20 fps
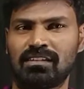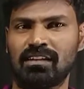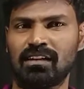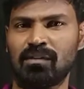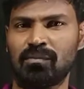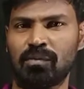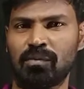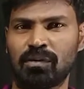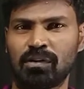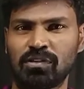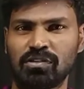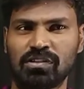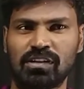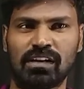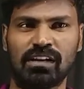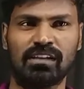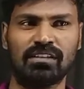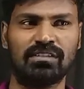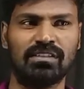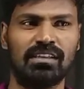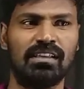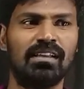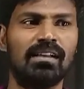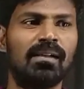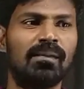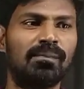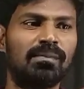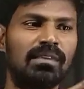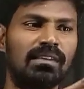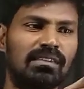external potential energy.
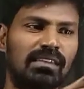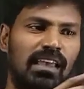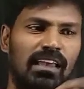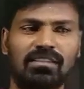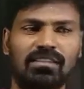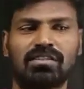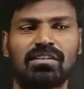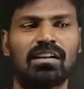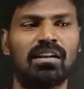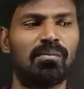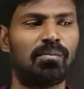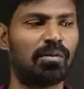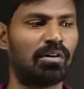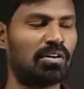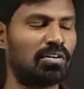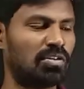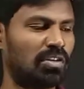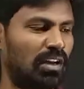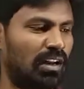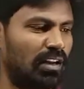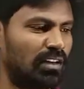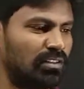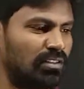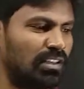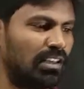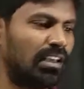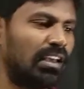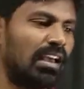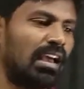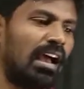This external potential
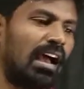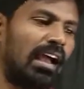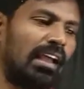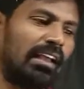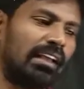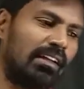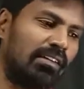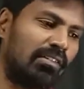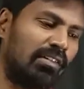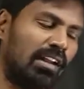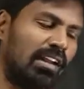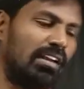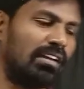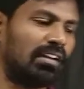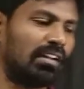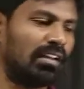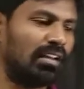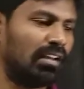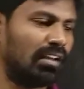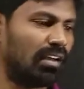energy I can write